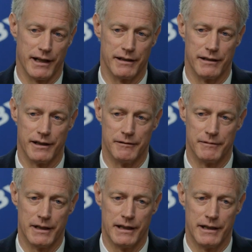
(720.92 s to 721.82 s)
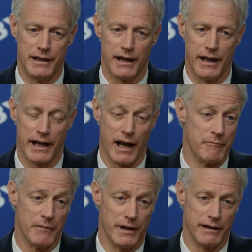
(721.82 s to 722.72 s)
And
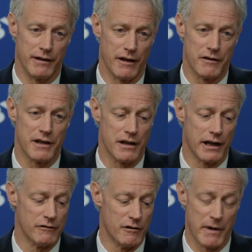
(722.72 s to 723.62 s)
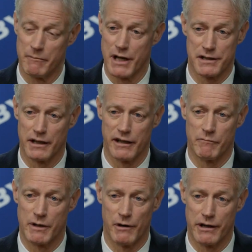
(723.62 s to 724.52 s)
the other thing you ought to know about me is I
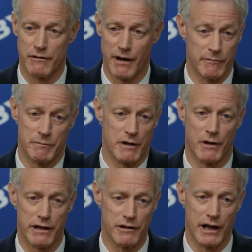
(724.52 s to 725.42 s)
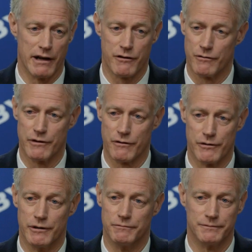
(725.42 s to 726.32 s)
love BYU. I'm a BYU guy through and
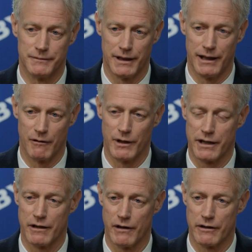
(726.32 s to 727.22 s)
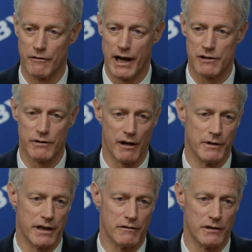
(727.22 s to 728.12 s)
through. I went here undergraduate. I
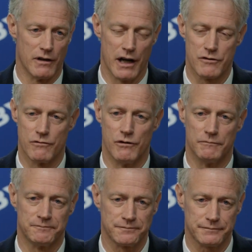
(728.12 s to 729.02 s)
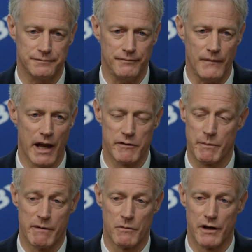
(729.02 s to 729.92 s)
went here to law school. I've
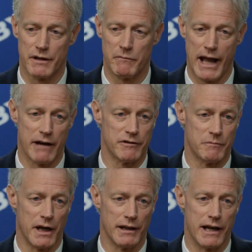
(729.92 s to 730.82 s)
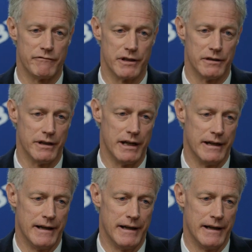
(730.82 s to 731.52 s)
spent more than half of my life here.